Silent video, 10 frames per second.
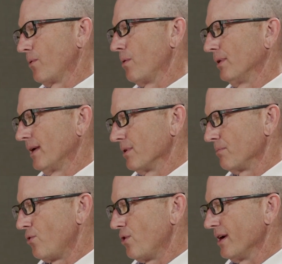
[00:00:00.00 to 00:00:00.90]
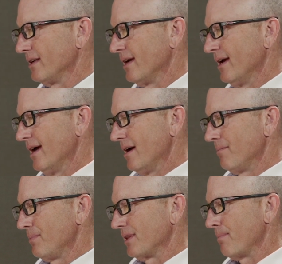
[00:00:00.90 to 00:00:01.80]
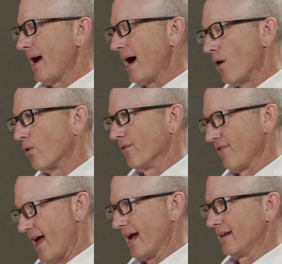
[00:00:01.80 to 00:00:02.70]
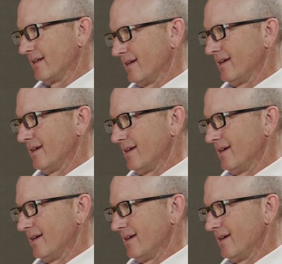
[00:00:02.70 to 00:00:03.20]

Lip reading: I won't belabor the point, but the power of that.